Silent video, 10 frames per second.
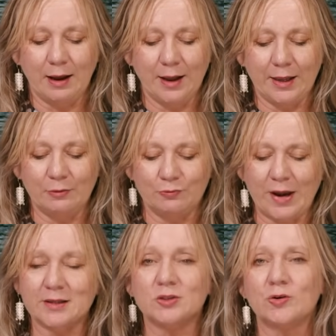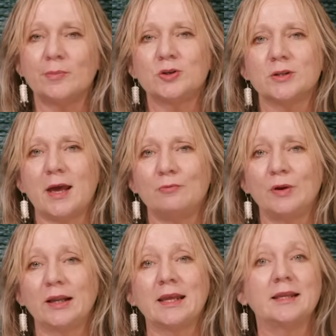I read a scripture that
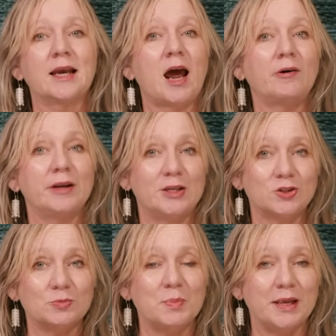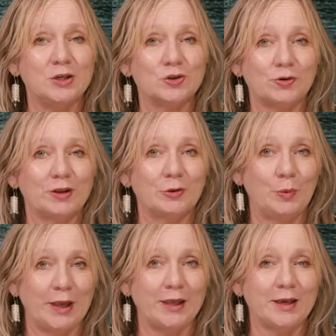really encouraged me during the
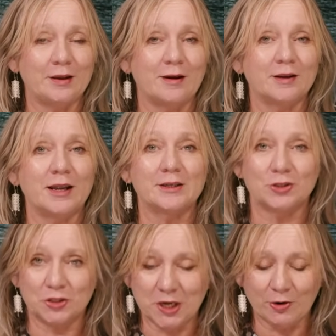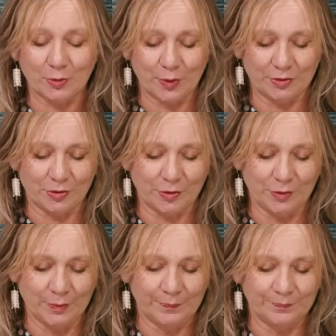week and I'd like to share it with
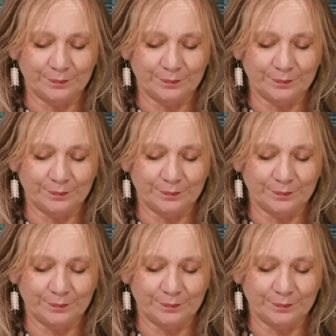you.